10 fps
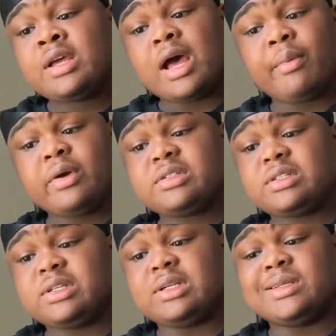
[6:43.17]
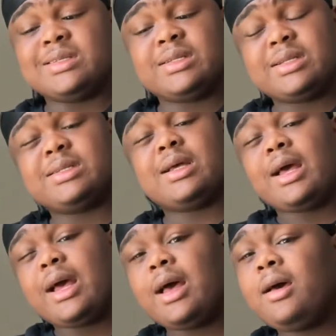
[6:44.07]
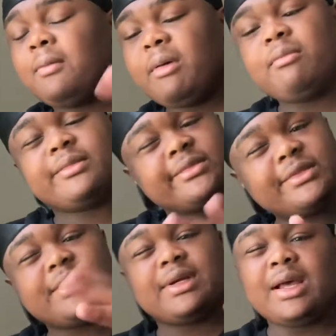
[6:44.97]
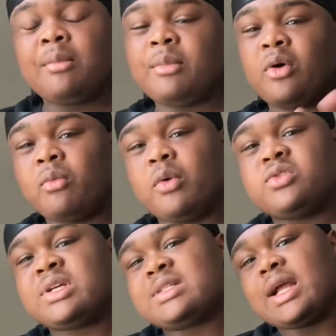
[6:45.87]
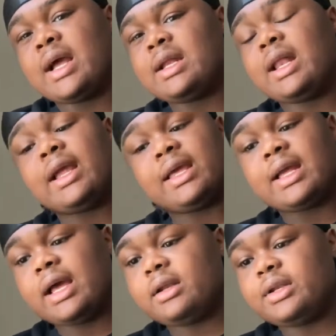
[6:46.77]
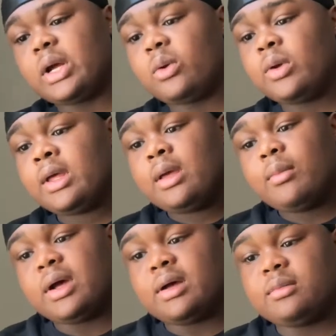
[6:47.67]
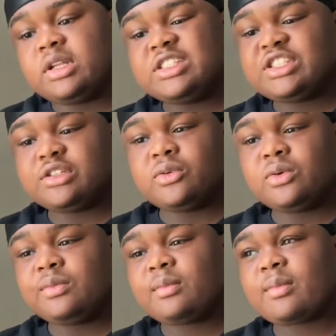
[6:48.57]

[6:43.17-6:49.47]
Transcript: I personally, I'm on both sides. I kind of like it, kind of don't. But this shoe,